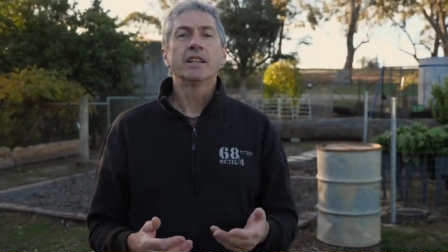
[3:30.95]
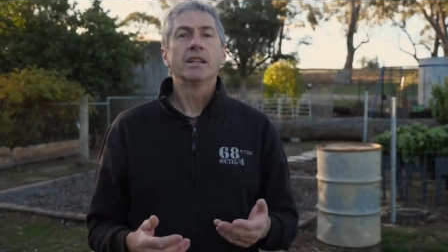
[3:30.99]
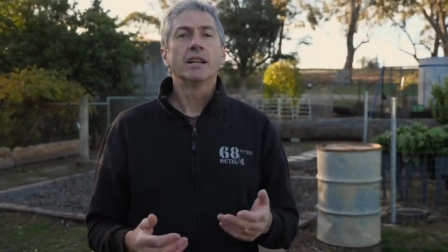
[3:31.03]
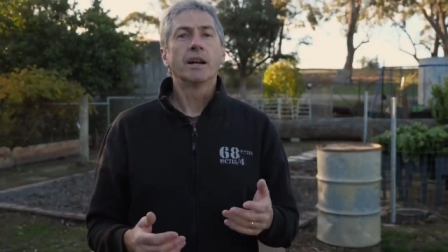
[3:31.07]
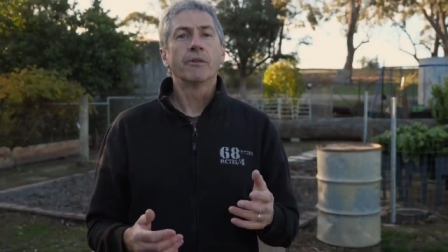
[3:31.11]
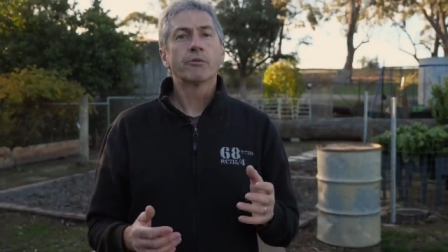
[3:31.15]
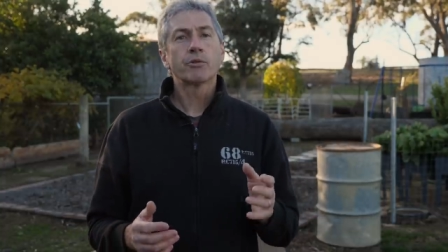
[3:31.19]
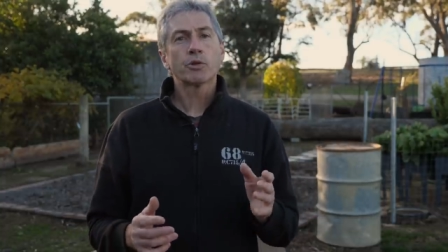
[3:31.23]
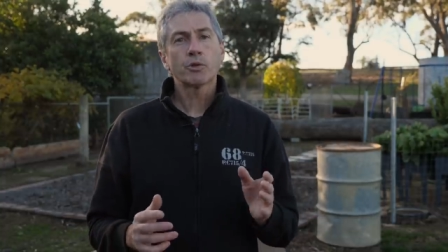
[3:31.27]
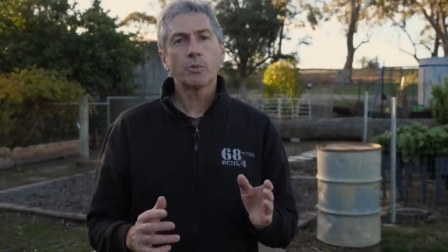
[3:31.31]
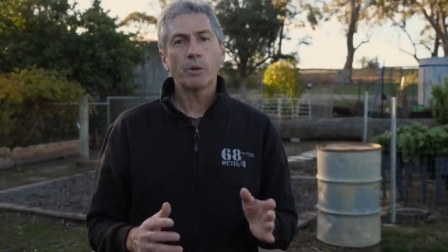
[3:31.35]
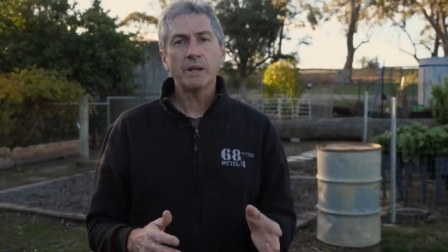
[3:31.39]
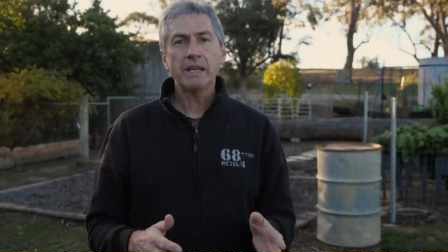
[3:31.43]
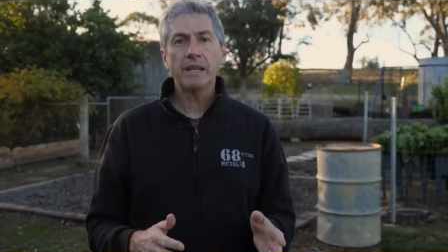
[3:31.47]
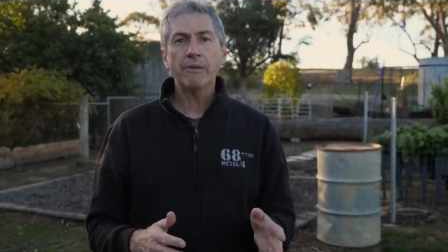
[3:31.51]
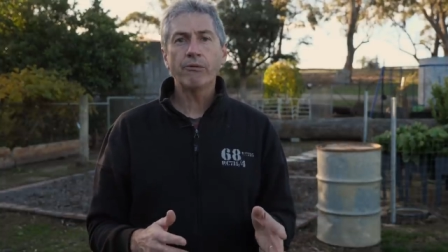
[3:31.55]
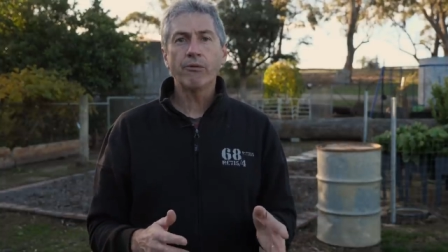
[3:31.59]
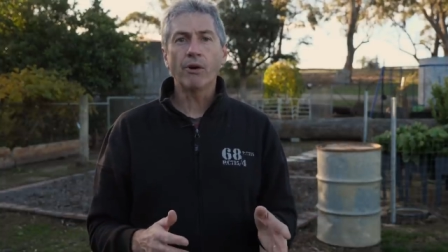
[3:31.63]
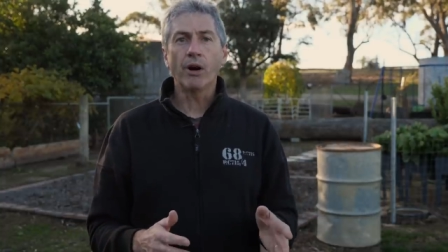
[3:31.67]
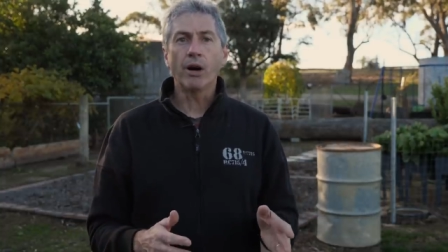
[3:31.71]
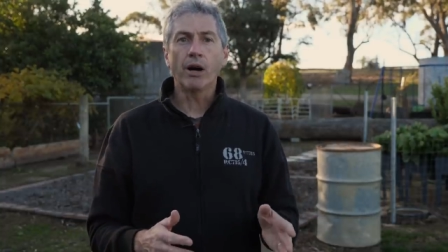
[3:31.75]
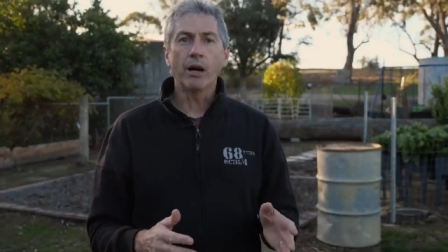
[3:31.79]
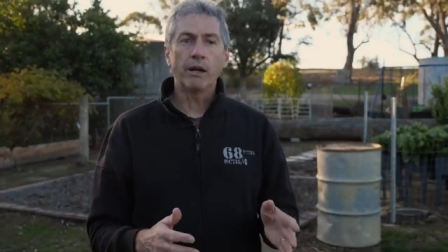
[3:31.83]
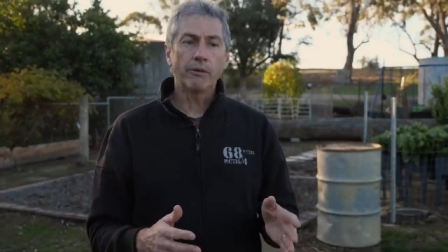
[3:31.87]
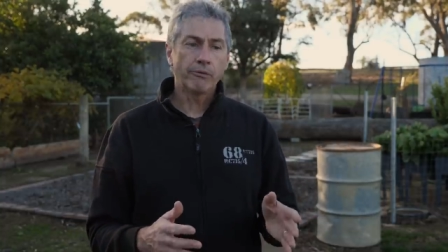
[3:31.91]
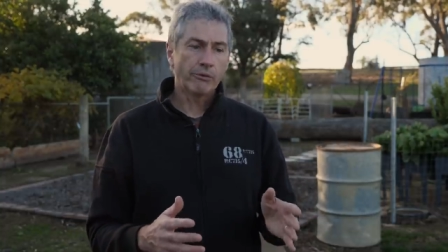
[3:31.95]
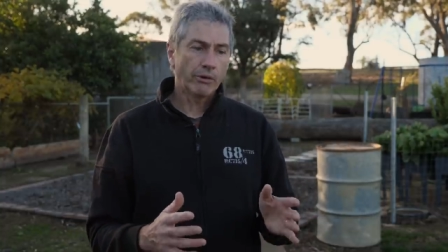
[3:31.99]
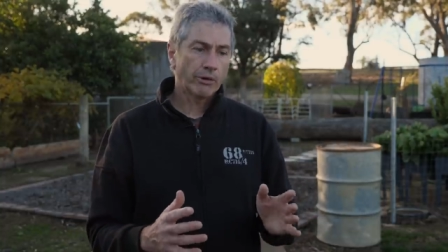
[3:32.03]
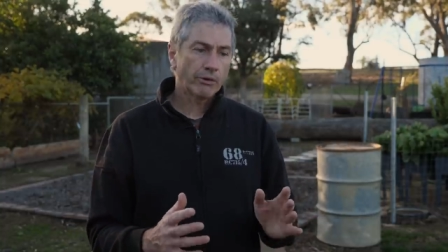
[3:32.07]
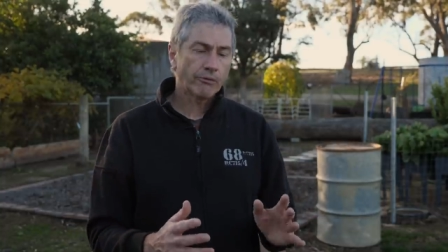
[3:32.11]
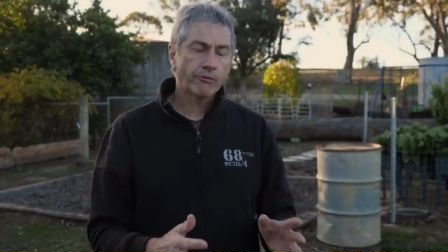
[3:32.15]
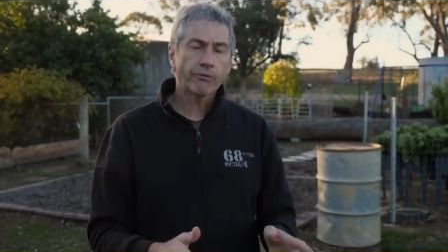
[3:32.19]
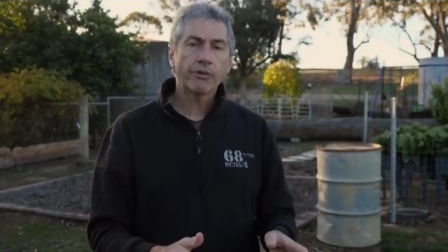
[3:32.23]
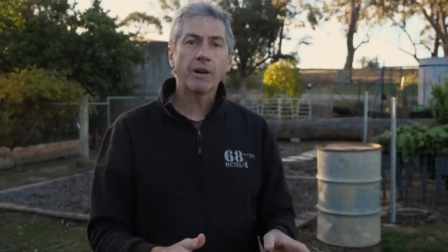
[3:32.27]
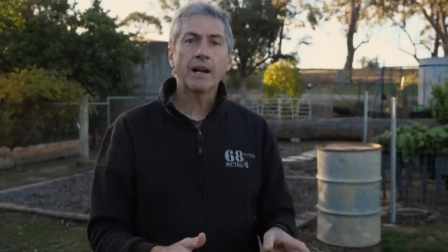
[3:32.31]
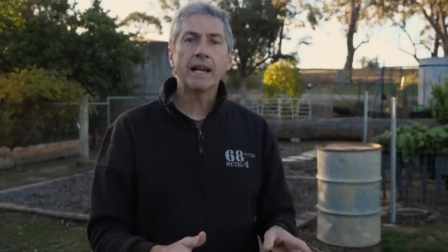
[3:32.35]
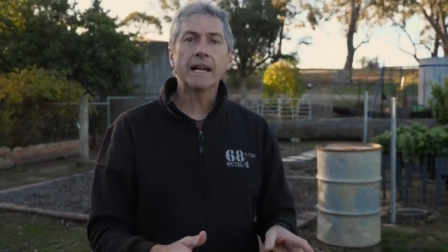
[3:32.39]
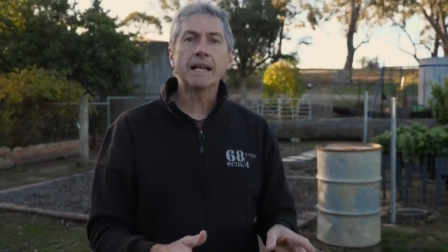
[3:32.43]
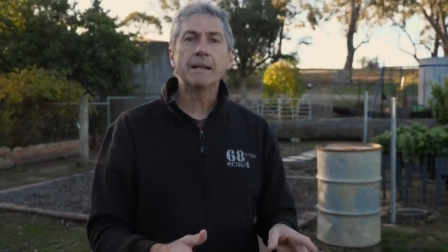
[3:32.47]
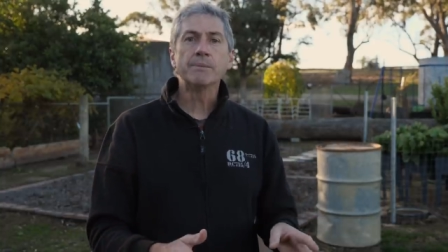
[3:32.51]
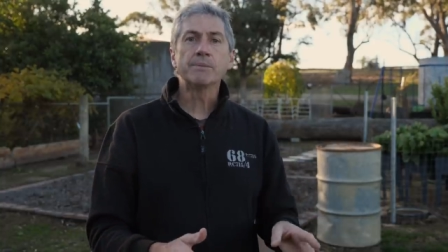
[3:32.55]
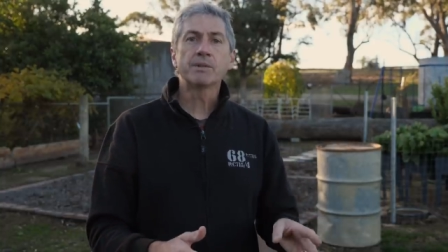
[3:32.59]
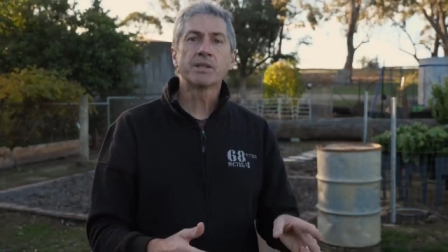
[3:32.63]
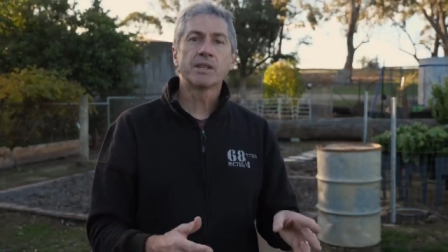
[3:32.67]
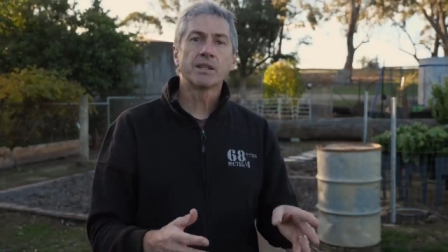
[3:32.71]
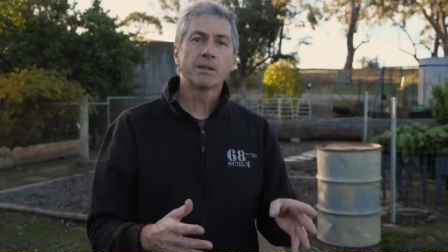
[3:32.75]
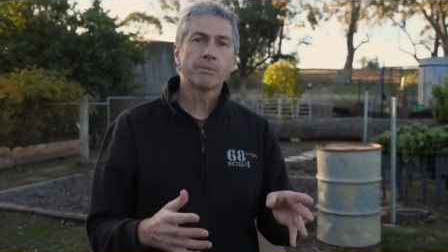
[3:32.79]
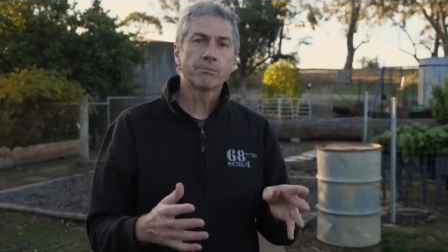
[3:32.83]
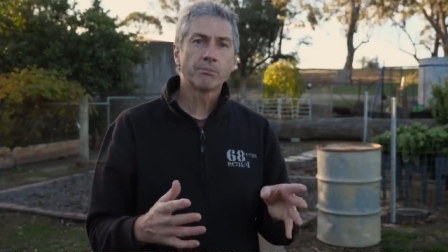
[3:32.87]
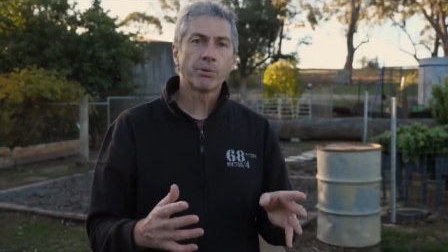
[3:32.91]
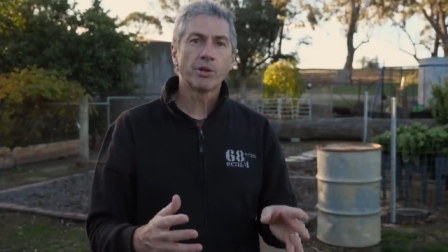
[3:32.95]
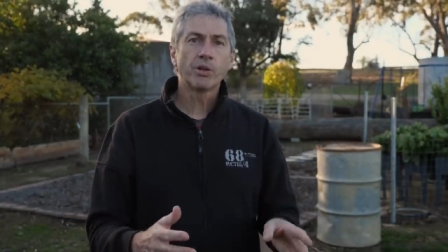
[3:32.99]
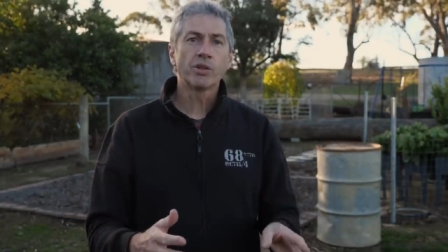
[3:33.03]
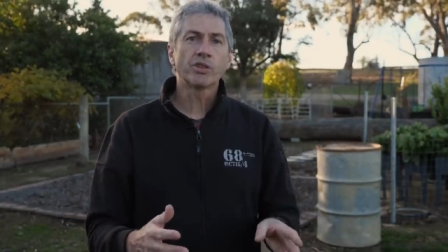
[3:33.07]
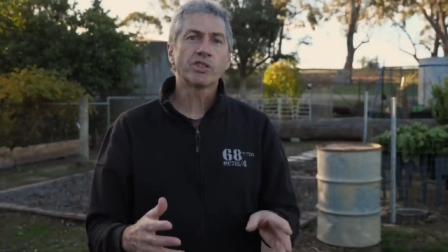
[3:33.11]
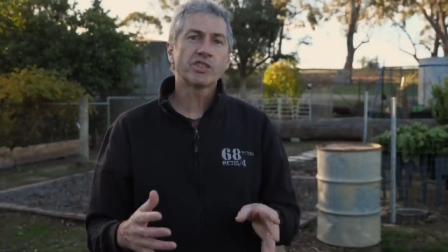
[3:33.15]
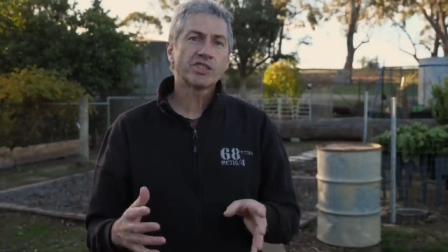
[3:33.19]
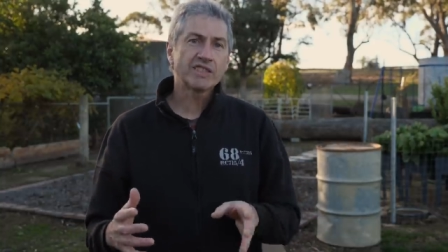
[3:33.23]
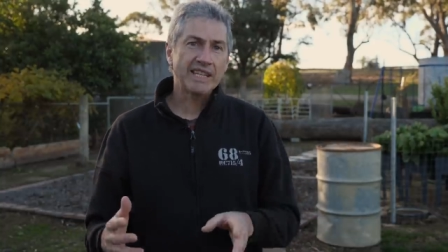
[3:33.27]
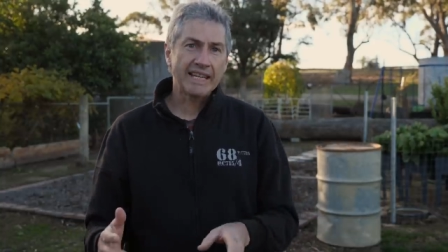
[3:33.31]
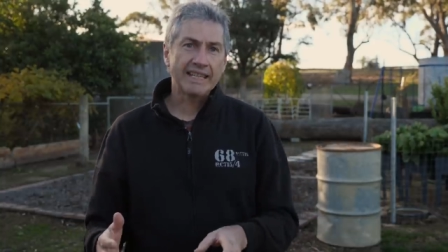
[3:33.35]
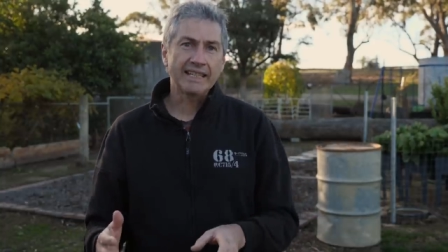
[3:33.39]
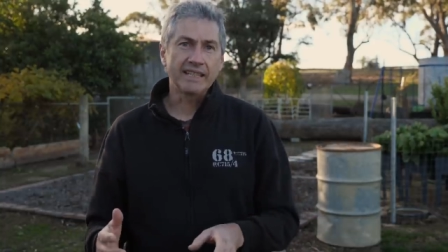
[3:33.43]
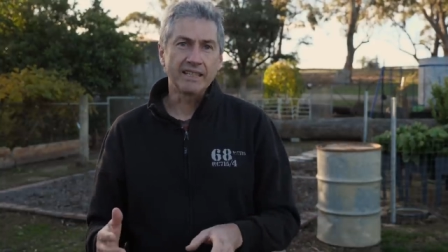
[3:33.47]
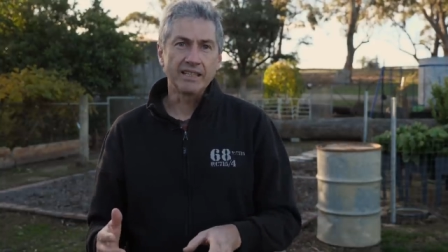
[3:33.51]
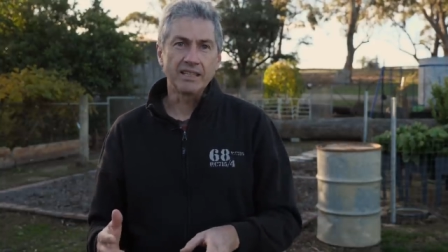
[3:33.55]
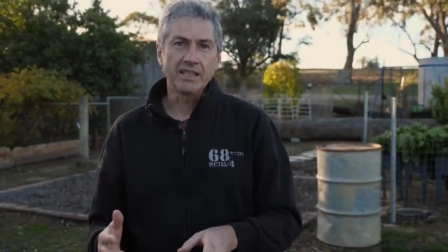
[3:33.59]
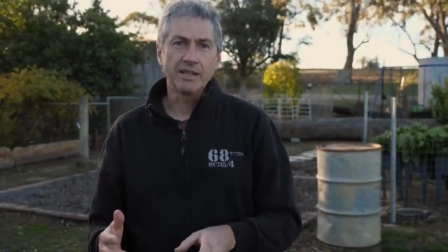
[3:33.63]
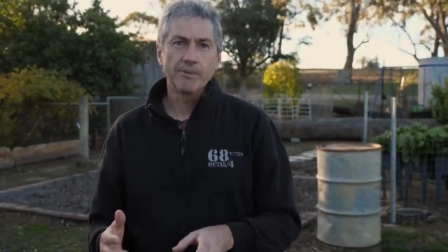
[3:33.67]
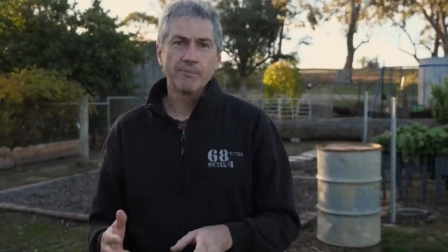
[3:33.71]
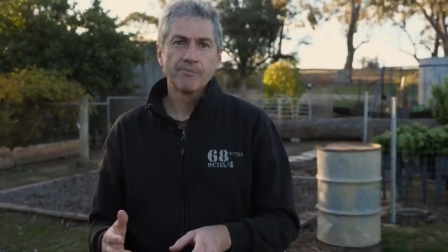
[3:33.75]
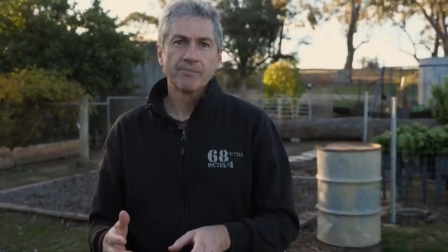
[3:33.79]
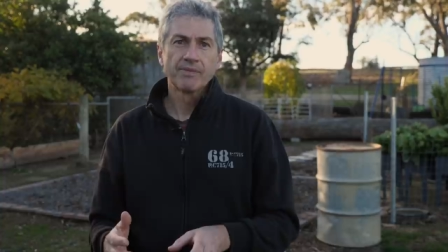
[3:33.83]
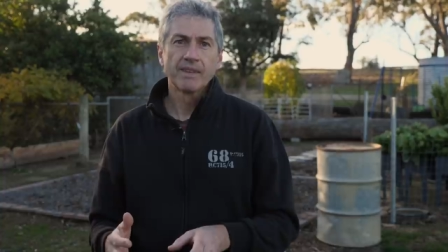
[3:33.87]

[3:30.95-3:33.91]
of 25 frames per second.